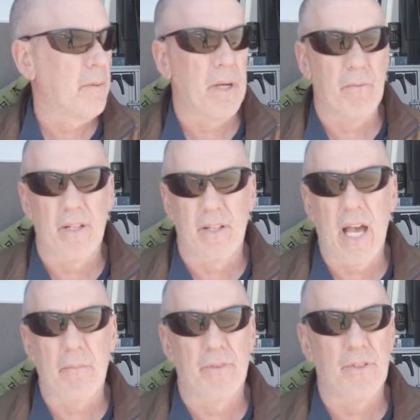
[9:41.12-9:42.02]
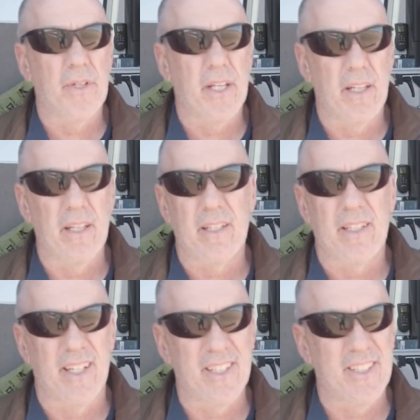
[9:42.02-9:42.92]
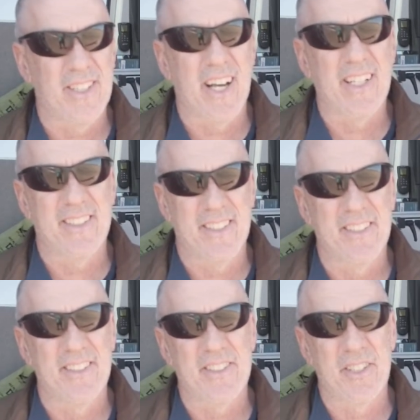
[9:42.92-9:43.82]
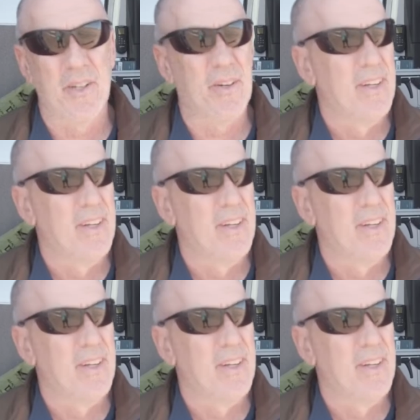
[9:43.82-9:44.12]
But what happens is you get a little gun shy too. So